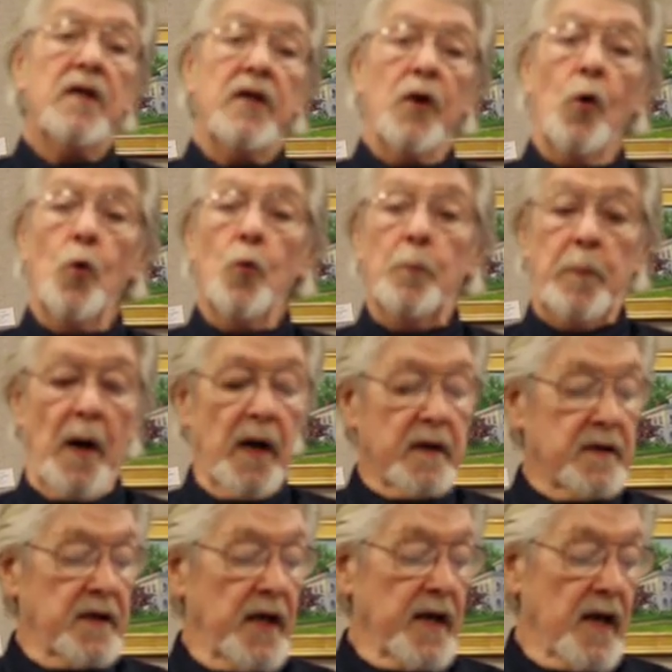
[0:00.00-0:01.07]
And old
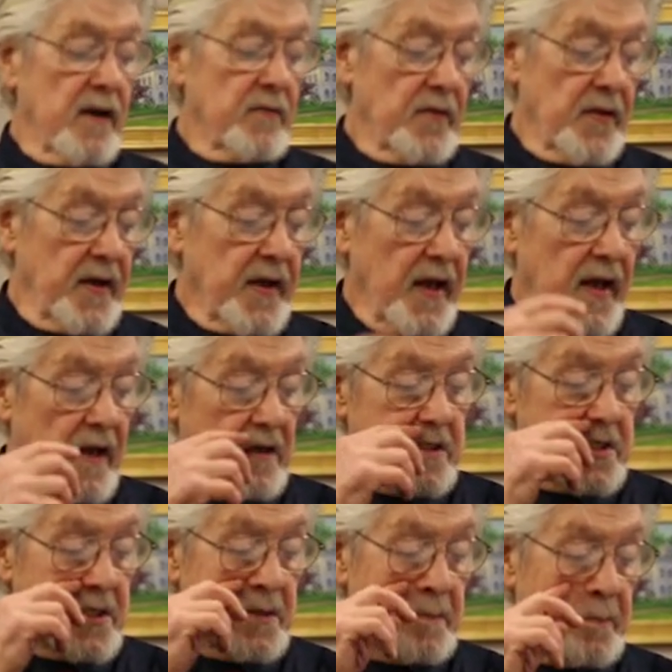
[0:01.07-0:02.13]
Buck did everything else.